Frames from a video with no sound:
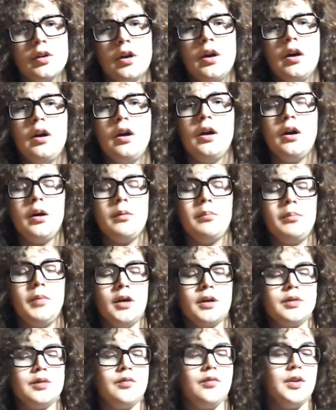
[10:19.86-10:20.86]

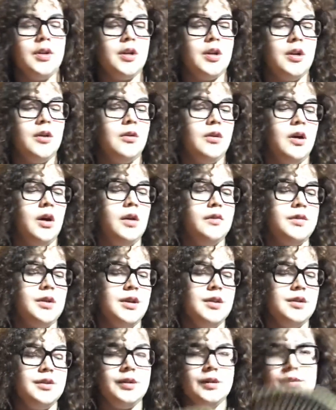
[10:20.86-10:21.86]
unboxing video of
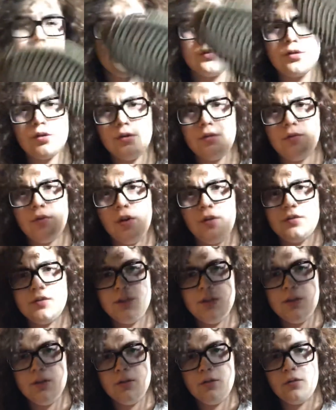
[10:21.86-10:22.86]
these Yeezy
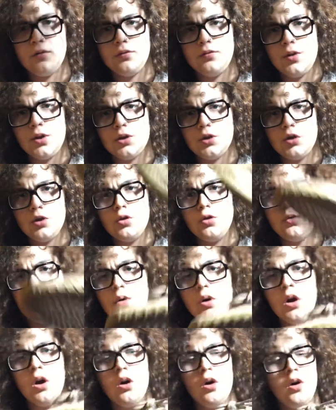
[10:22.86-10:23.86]
350 V2
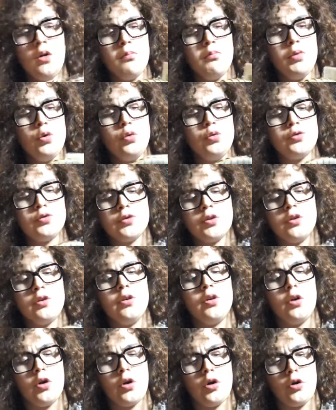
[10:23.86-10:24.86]
Boost
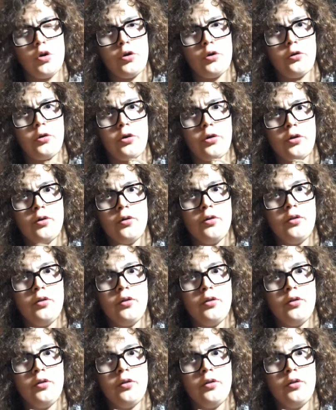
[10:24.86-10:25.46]
Earth.